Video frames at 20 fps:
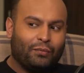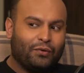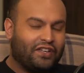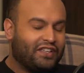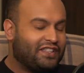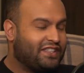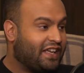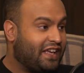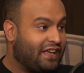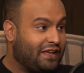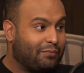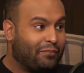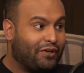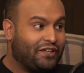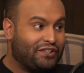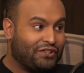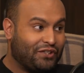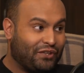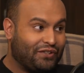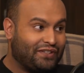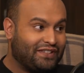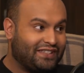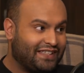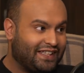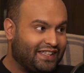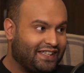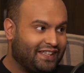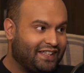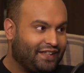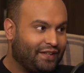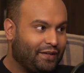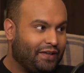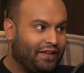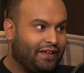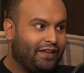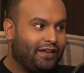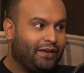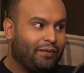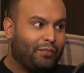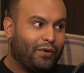I'm gonna take my chance here,
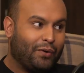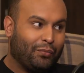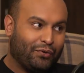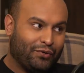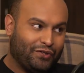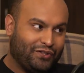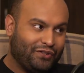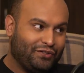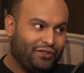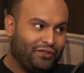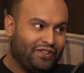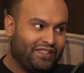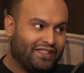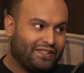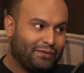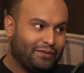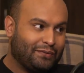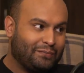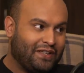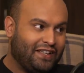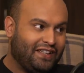but will you do this with